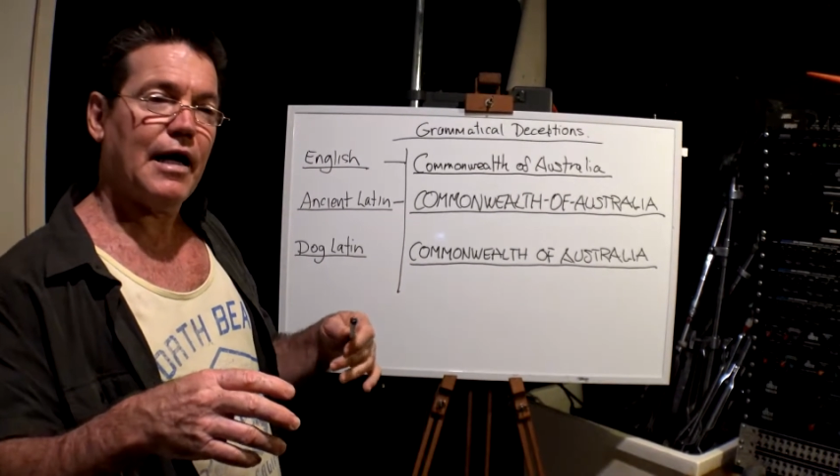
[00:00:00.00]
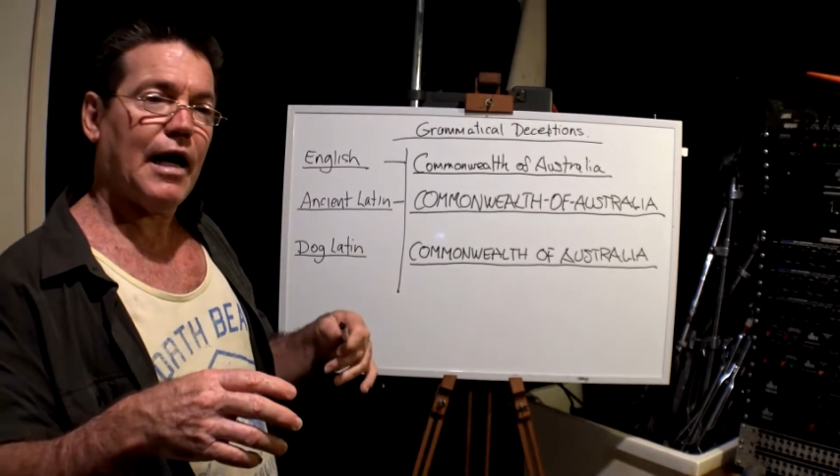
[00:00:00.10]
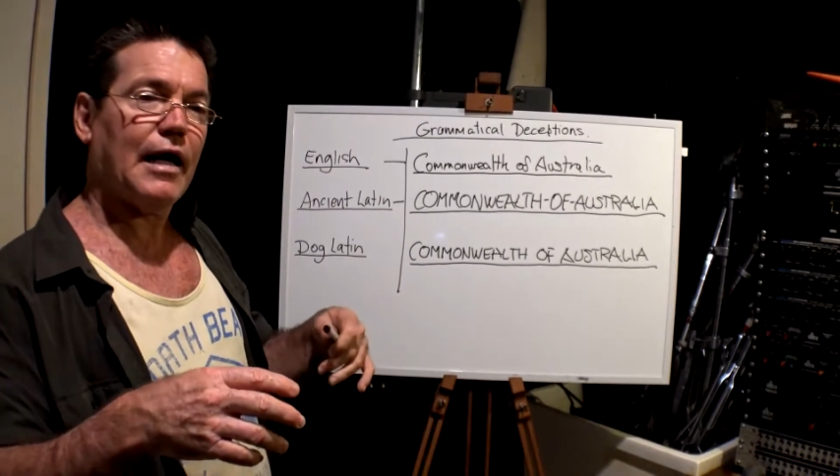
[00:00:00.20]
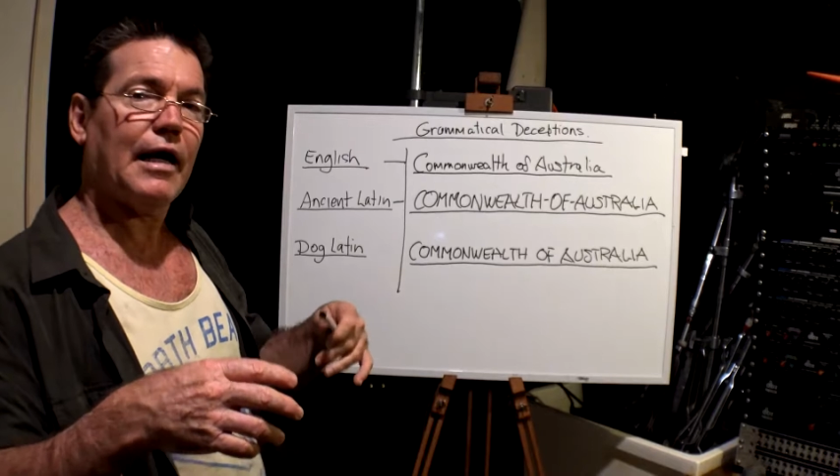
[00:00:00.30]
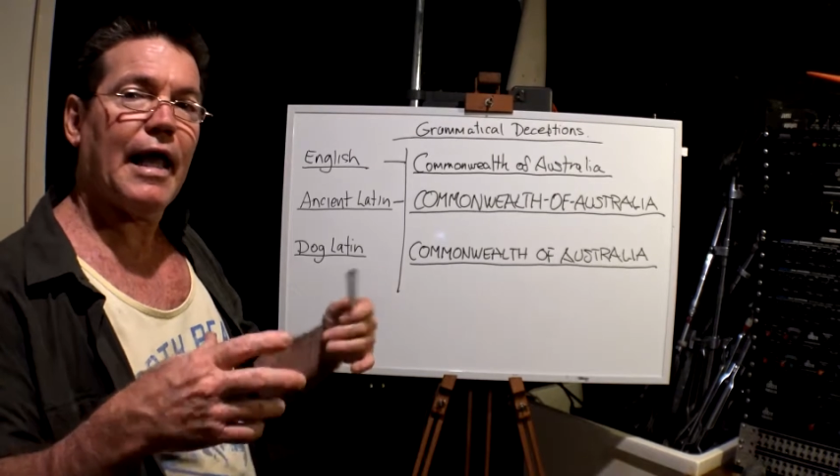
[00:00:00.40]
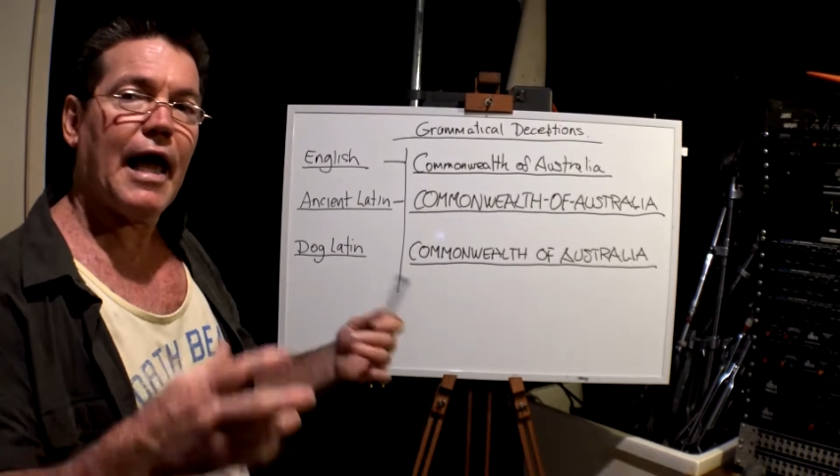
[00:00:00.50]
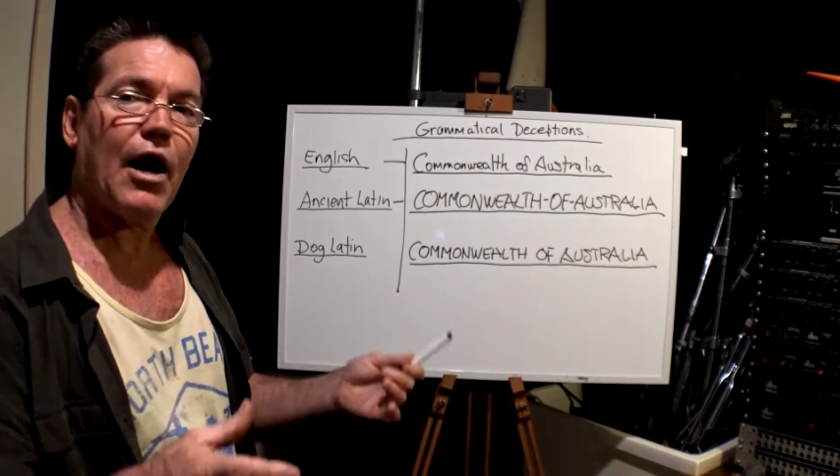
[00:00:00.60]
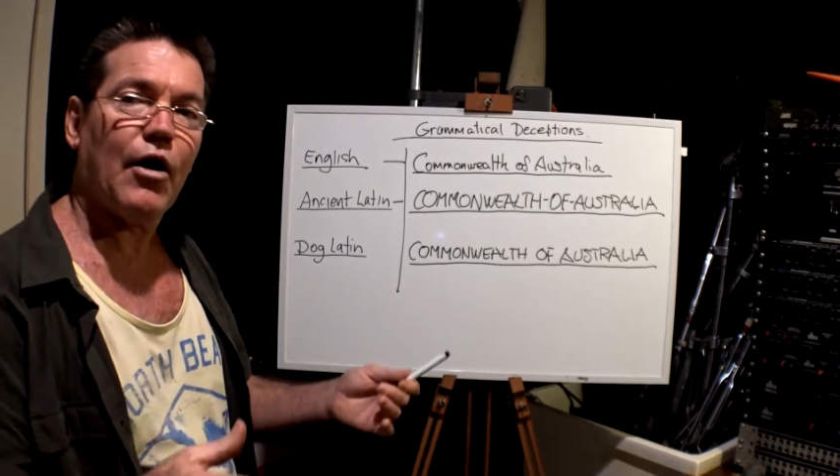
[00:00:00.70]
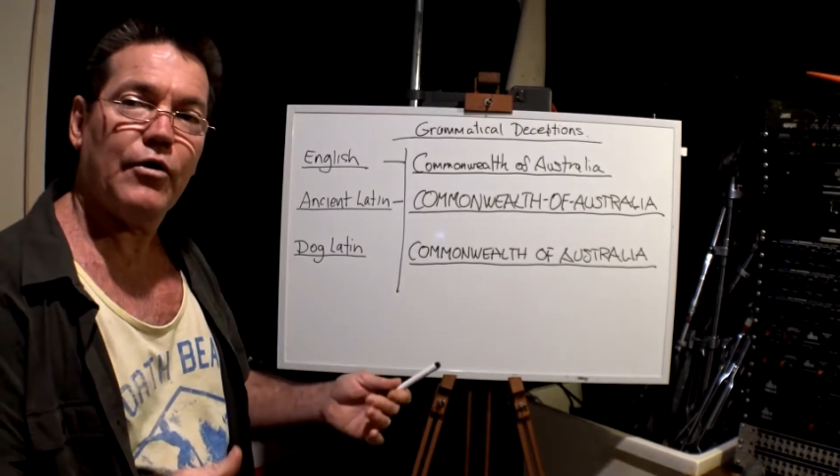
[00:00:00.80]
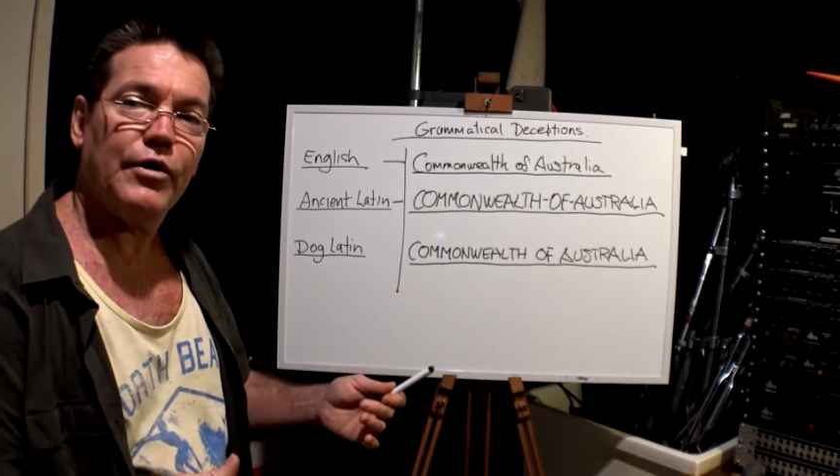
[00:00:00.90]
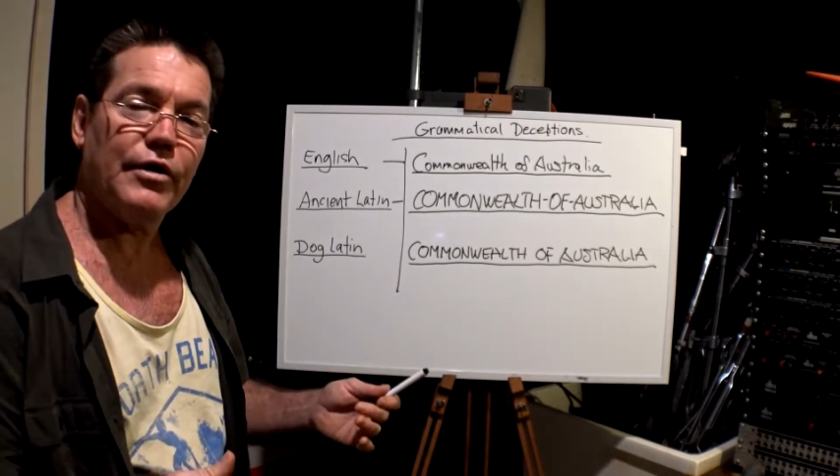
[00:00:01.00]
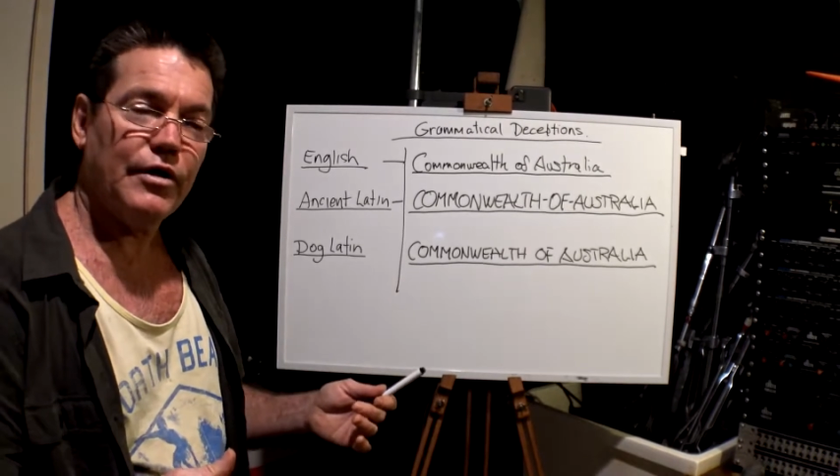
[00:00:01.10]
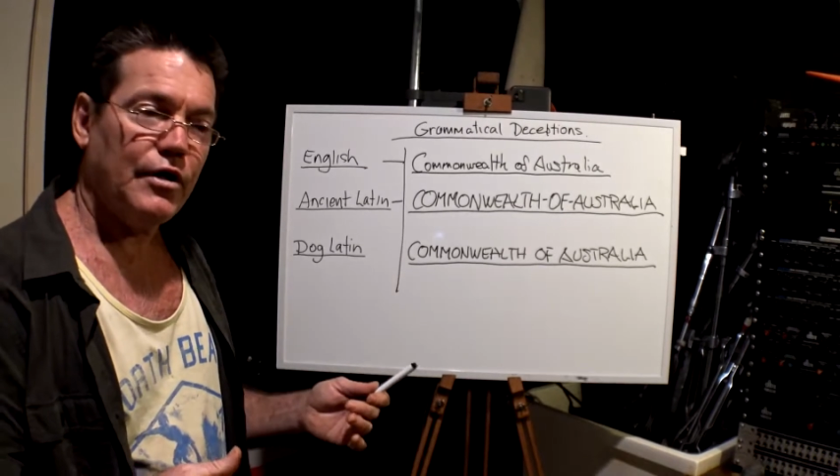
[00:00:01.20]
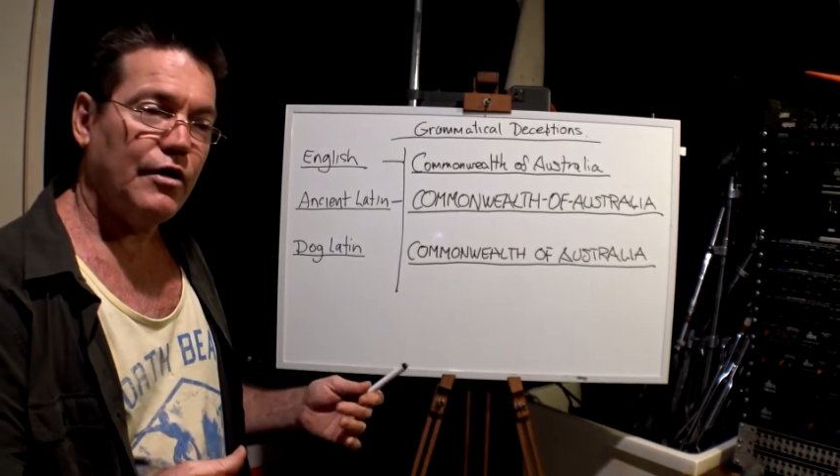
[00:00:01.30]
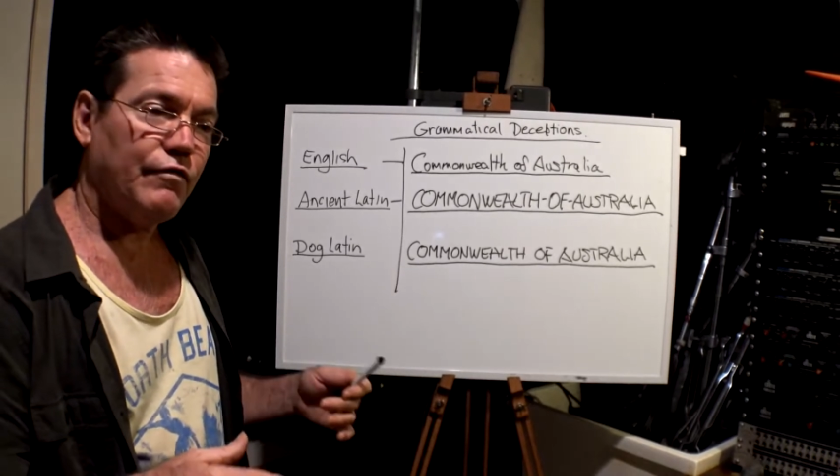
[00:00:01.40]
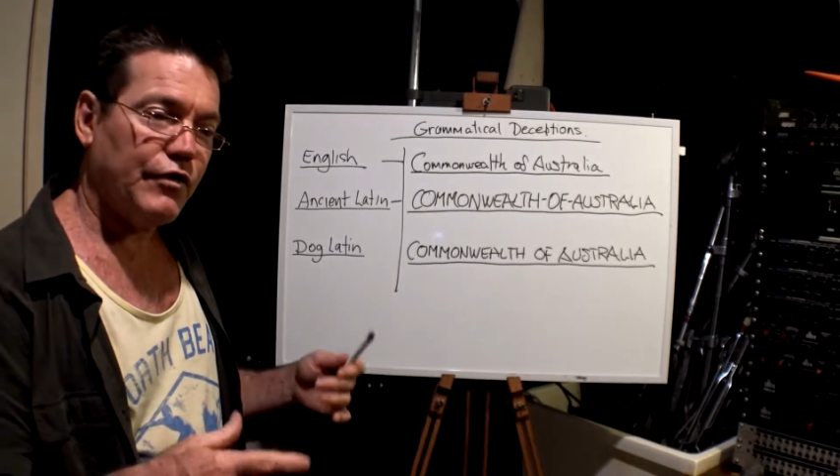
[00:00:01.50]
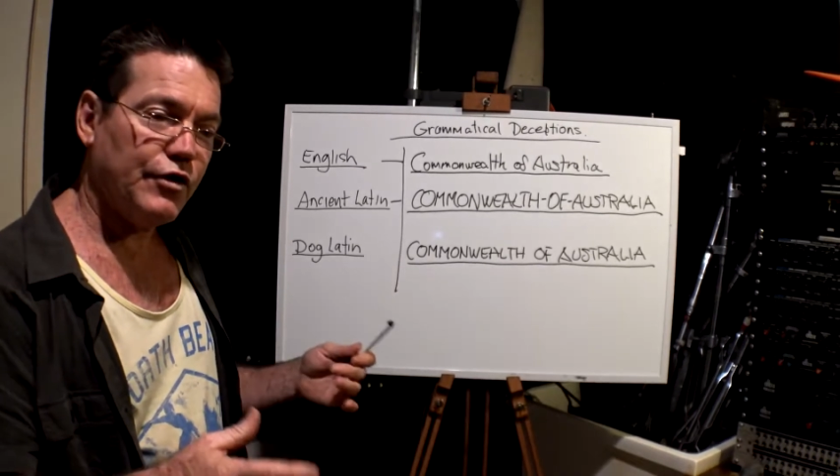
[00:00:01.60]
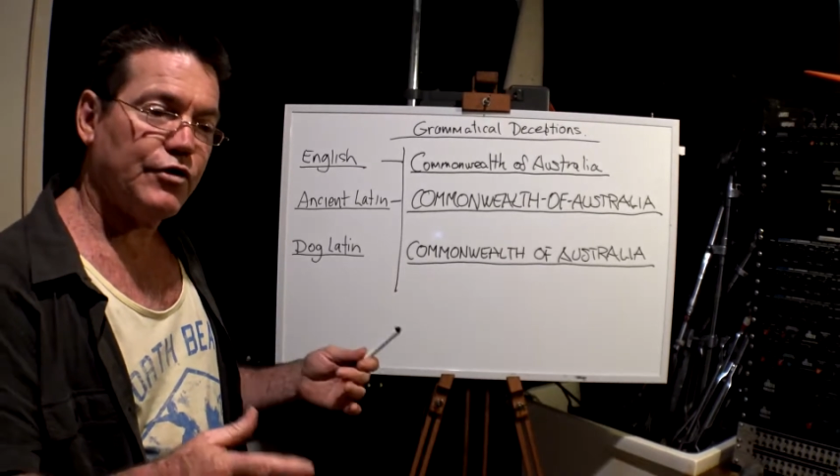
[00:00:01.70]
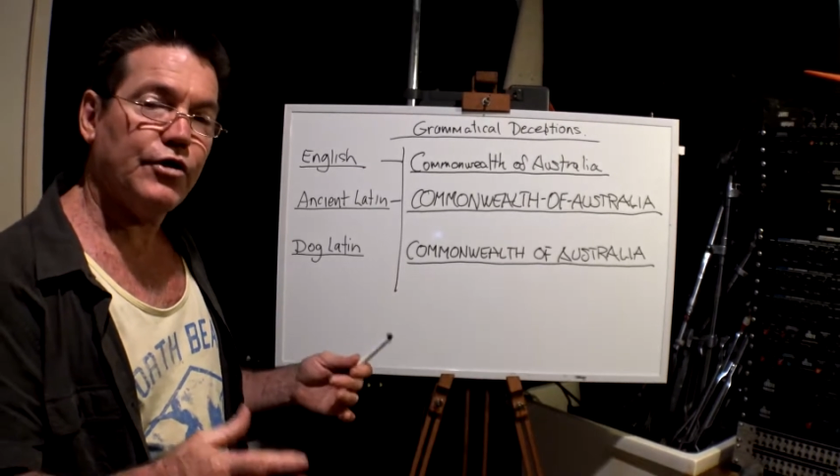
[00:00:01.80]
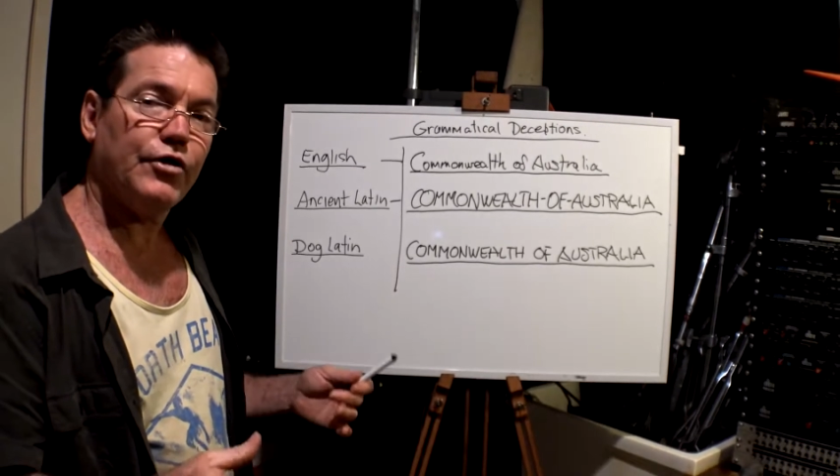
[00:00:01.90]
allowed for
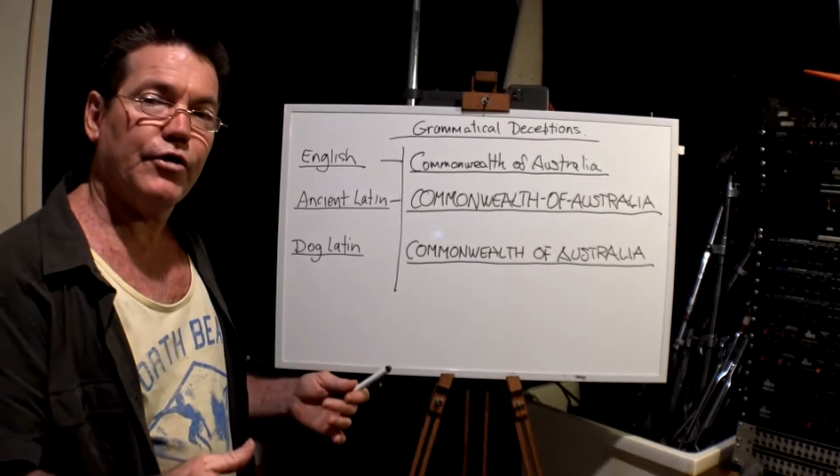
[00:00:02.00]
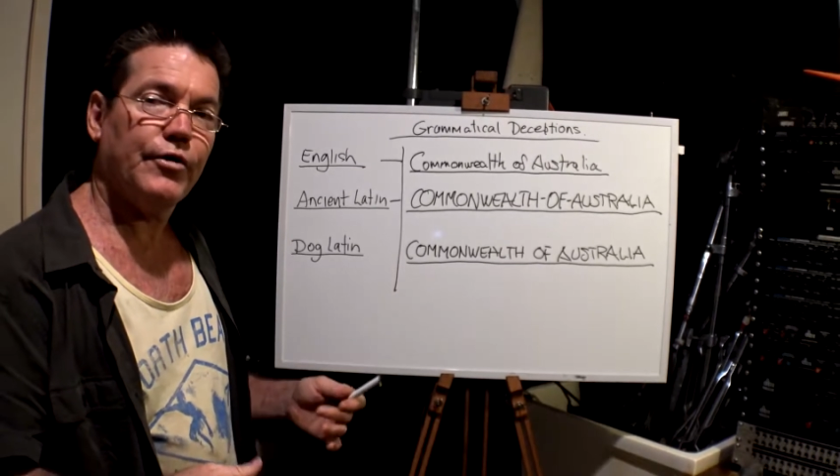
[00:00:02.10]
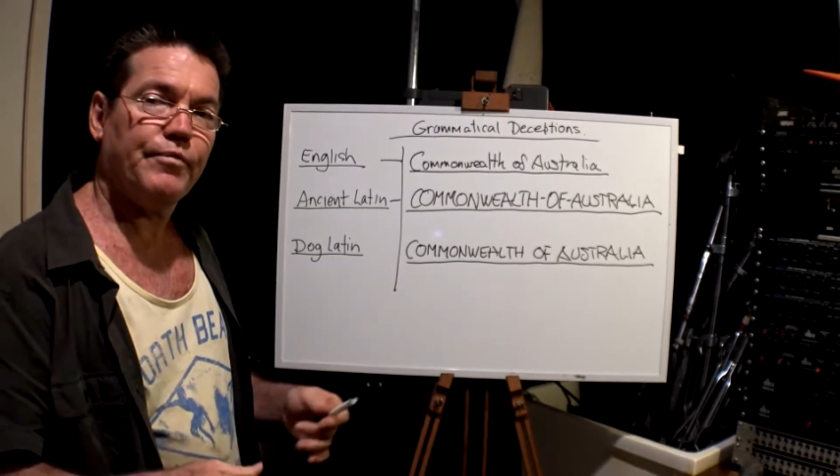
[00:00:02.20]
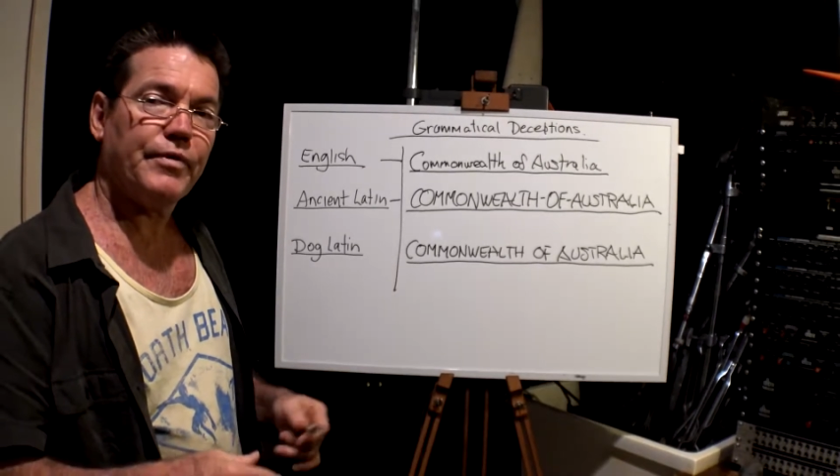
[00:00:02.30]
you to do